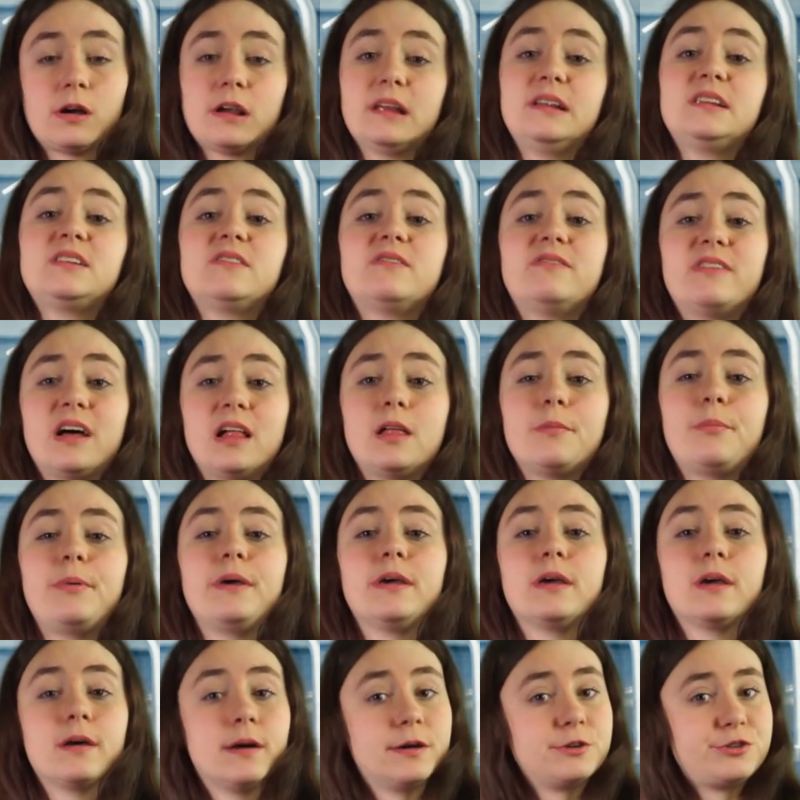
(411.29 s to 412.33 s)
in
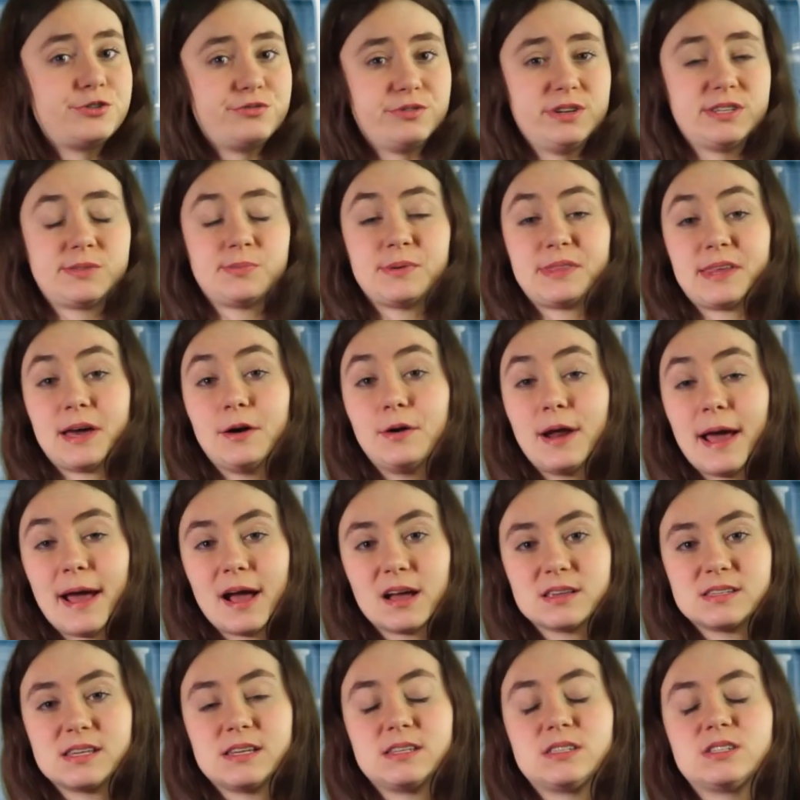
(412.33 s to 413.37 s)
developing countries without
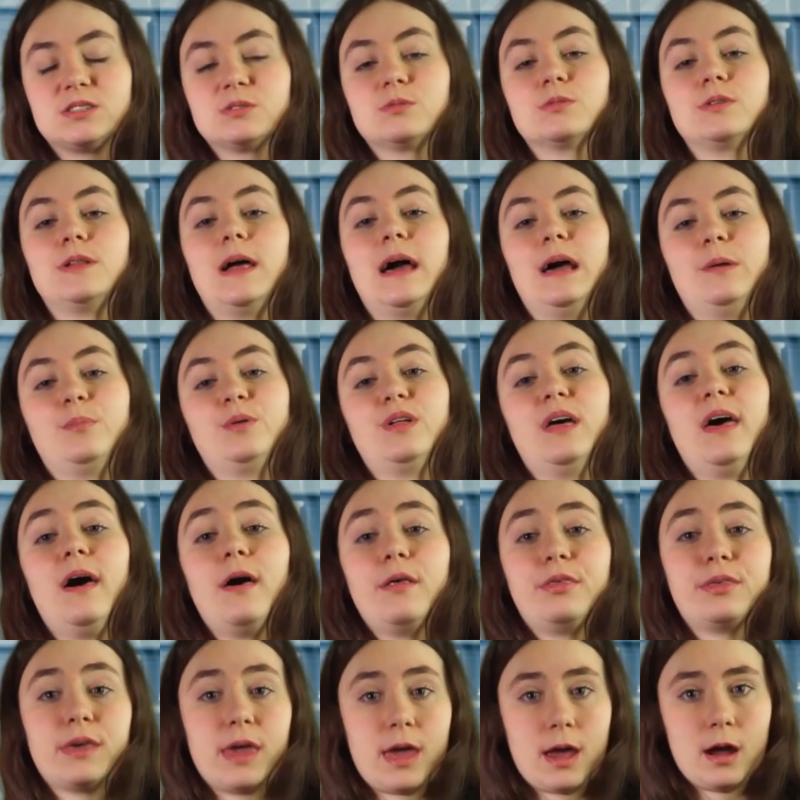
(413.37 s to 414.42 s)
access to reliable
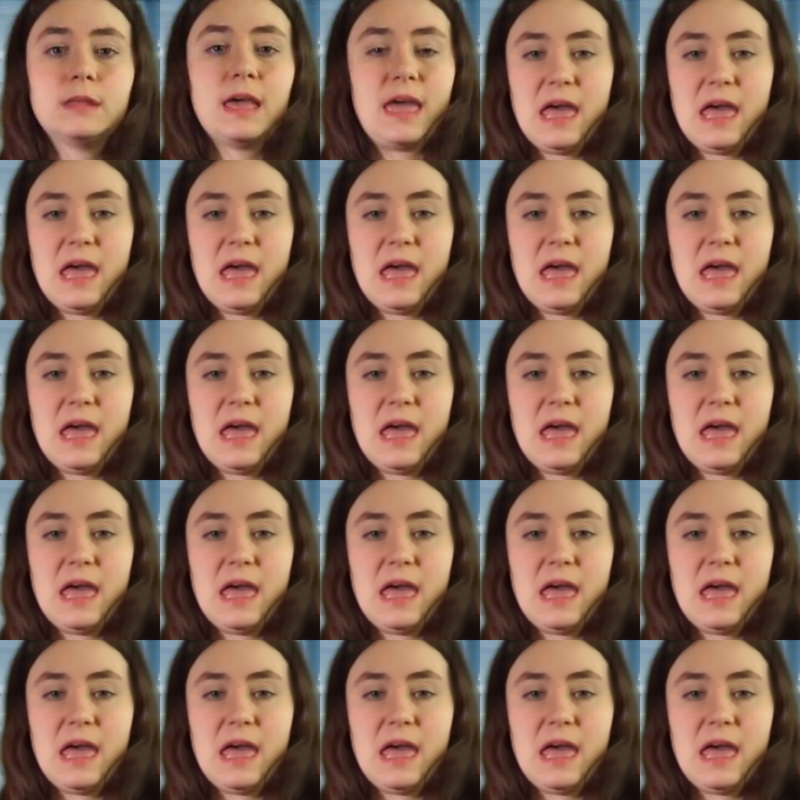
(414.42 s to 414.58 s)
healthcare,